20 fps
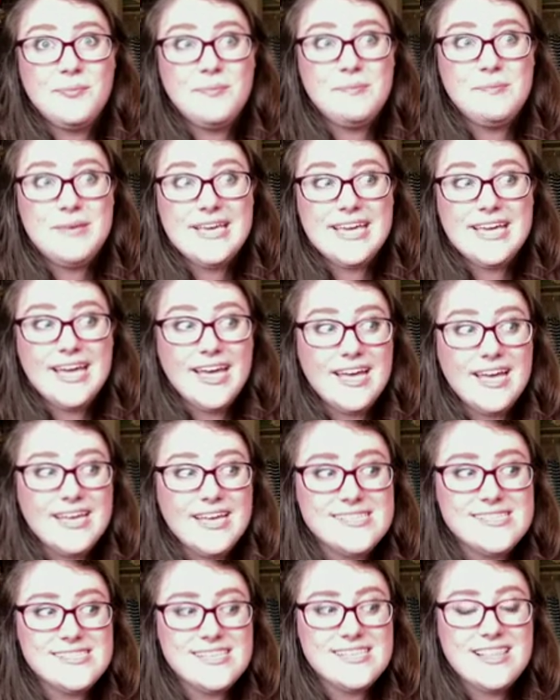
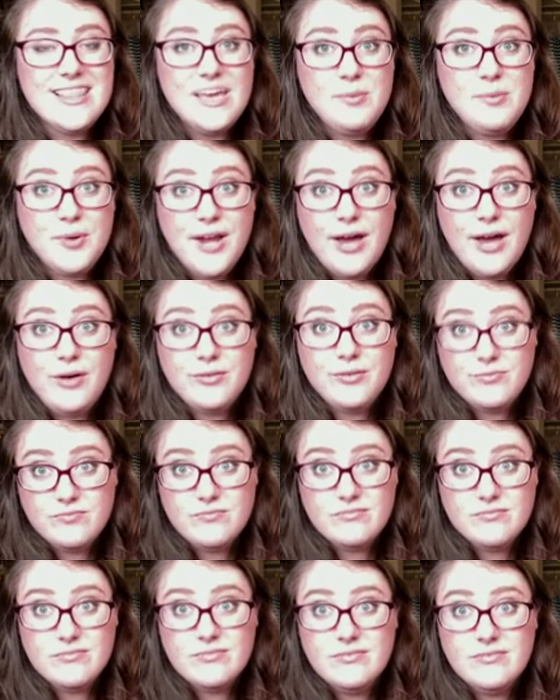because they put out,
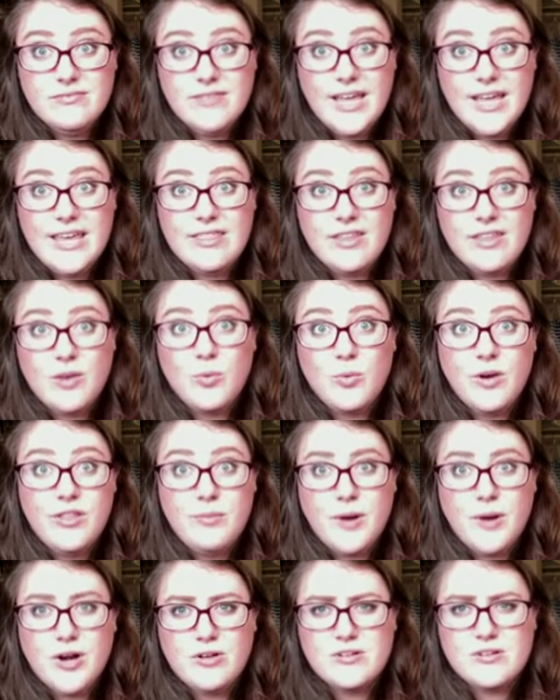like, they're one of the
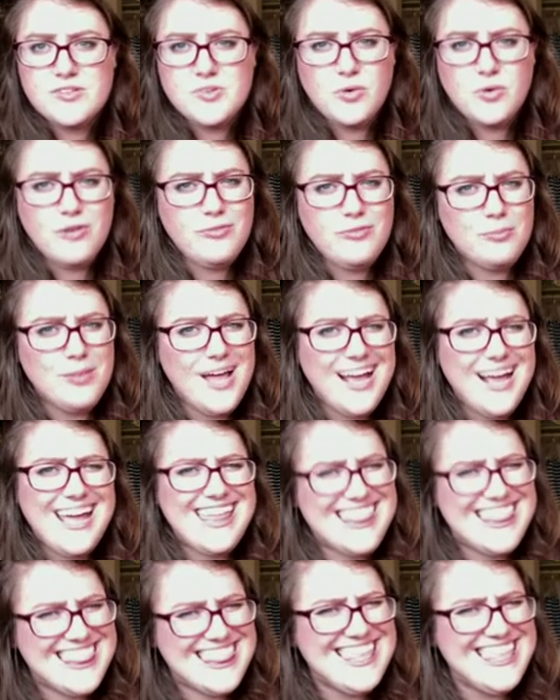partners in Orphan Black,
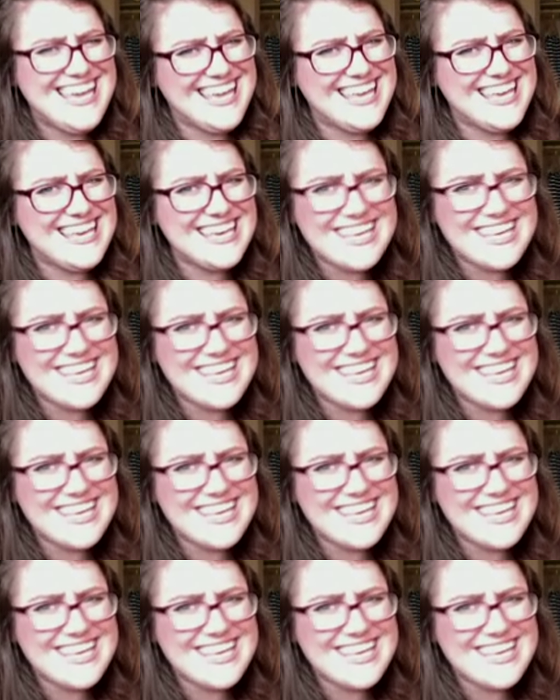I think.